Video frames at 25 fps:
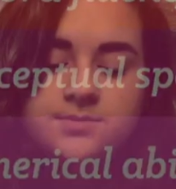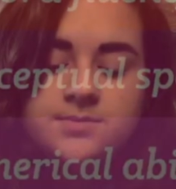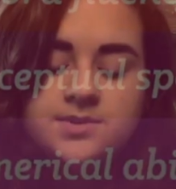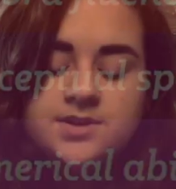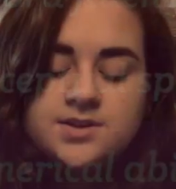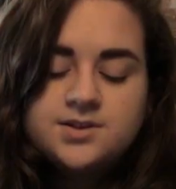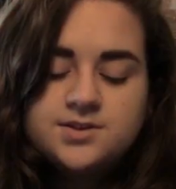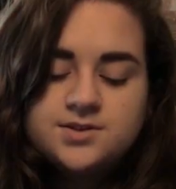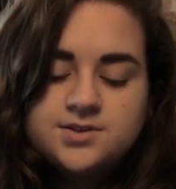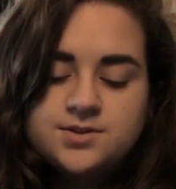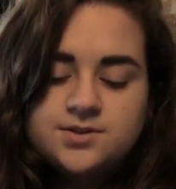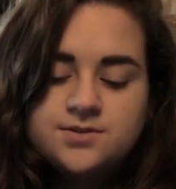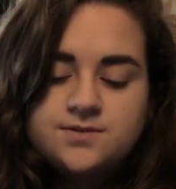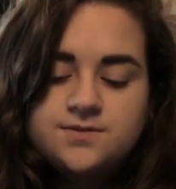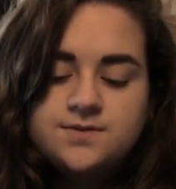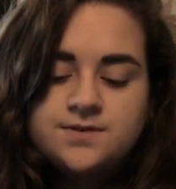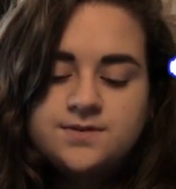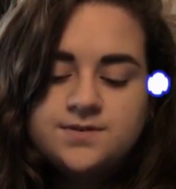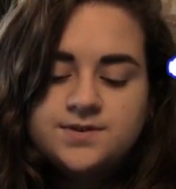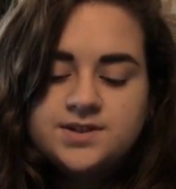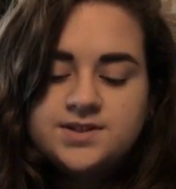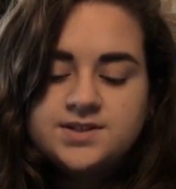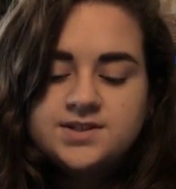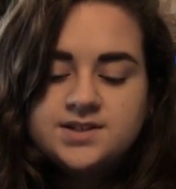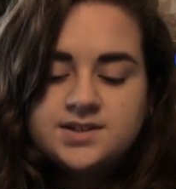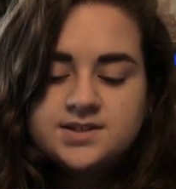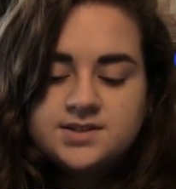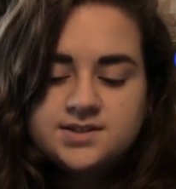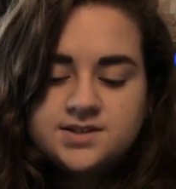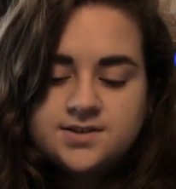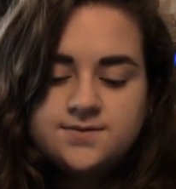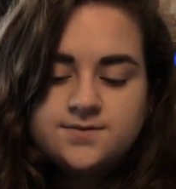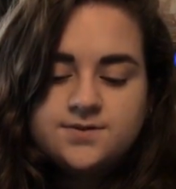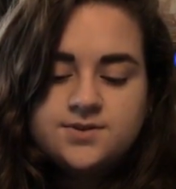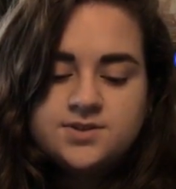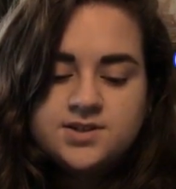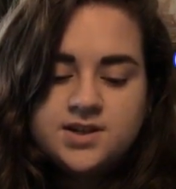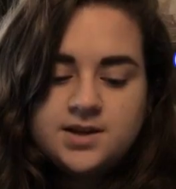administered 56
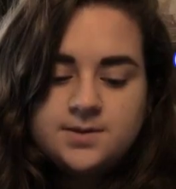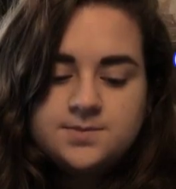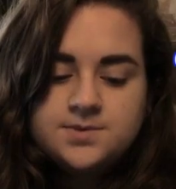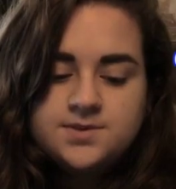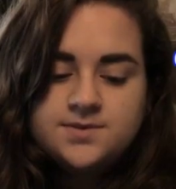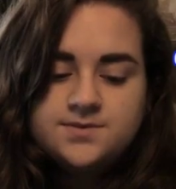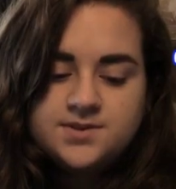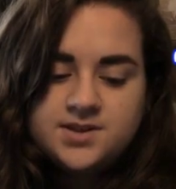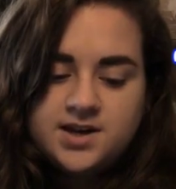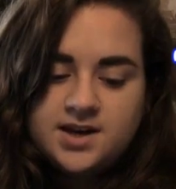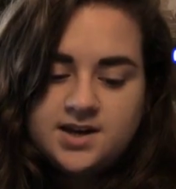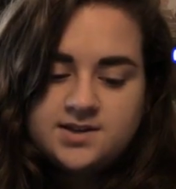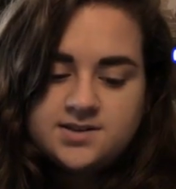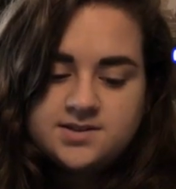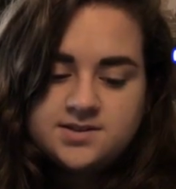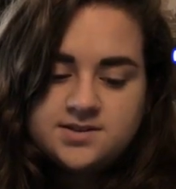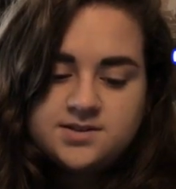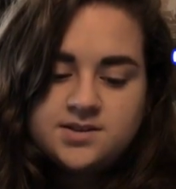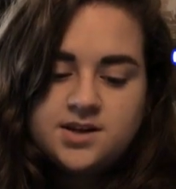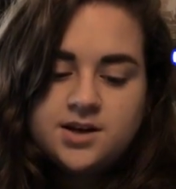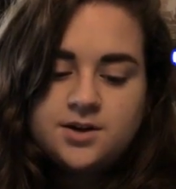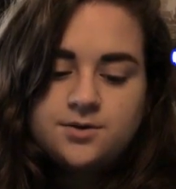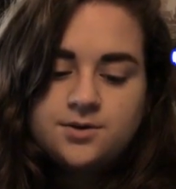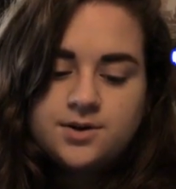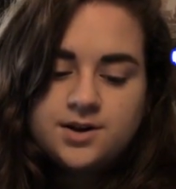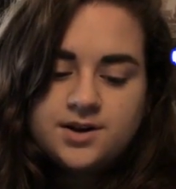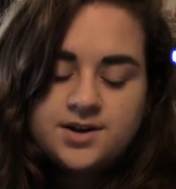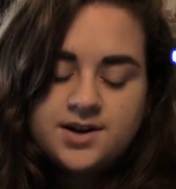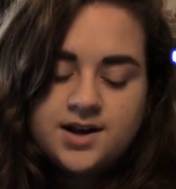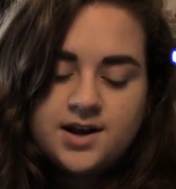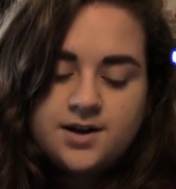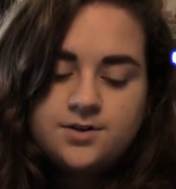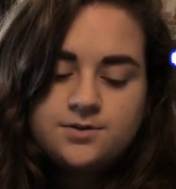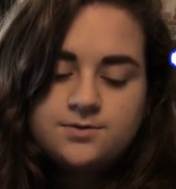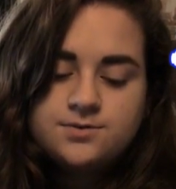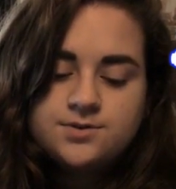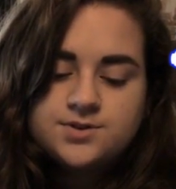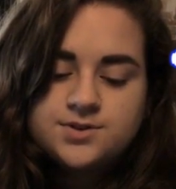different types of tests, narrowing
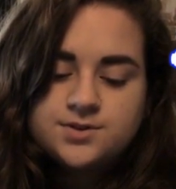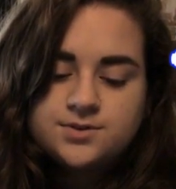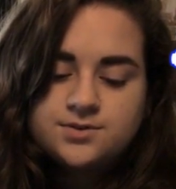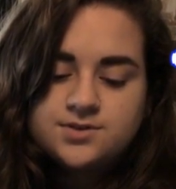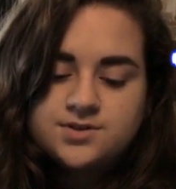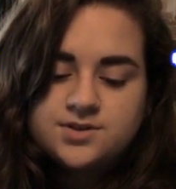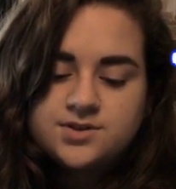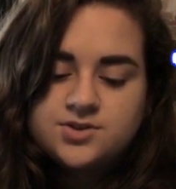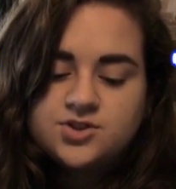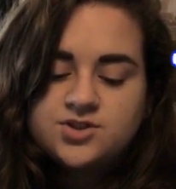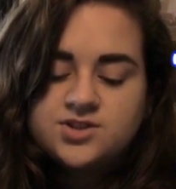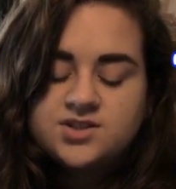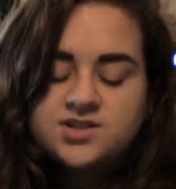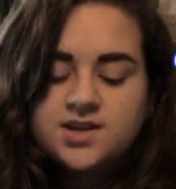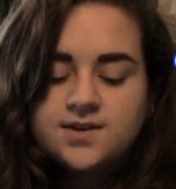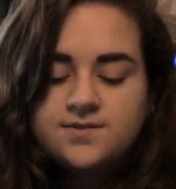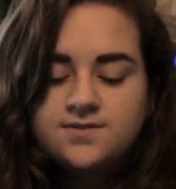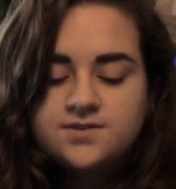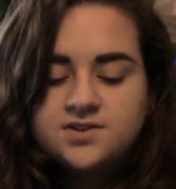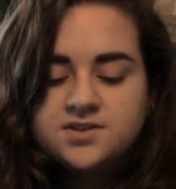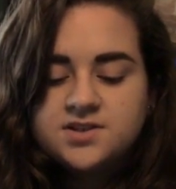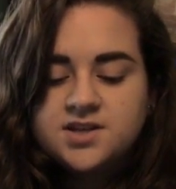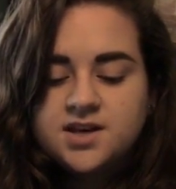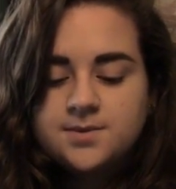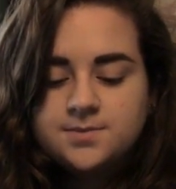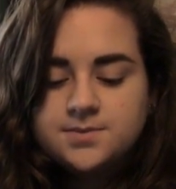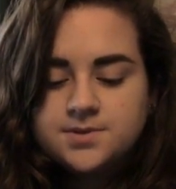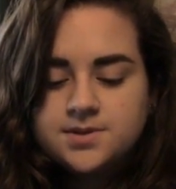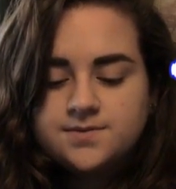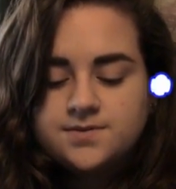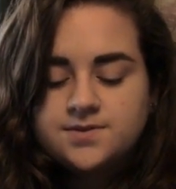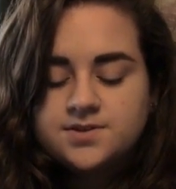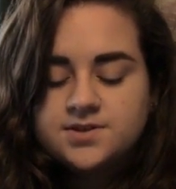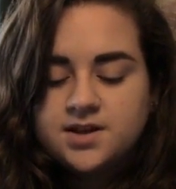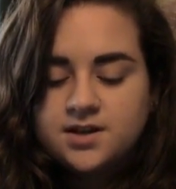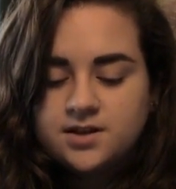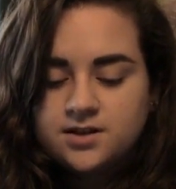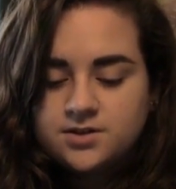down the results to just 7 types
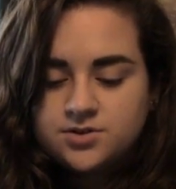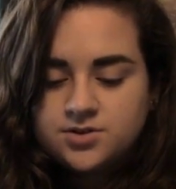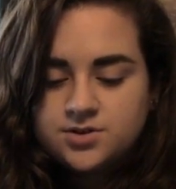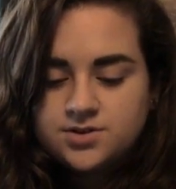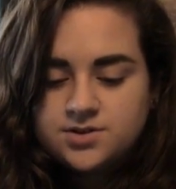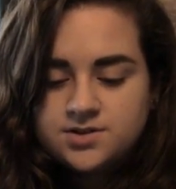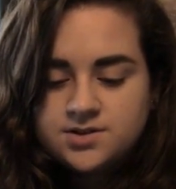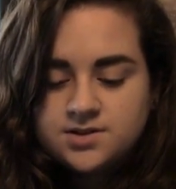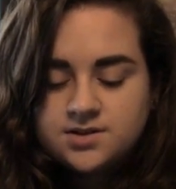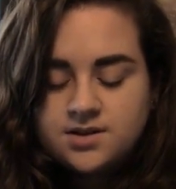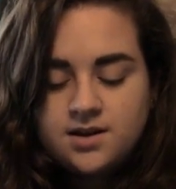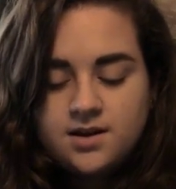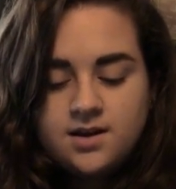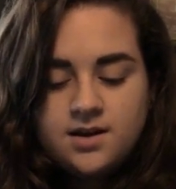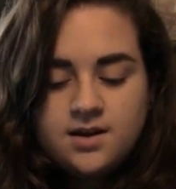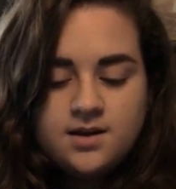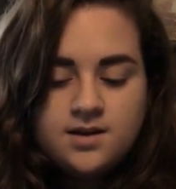of intelligence.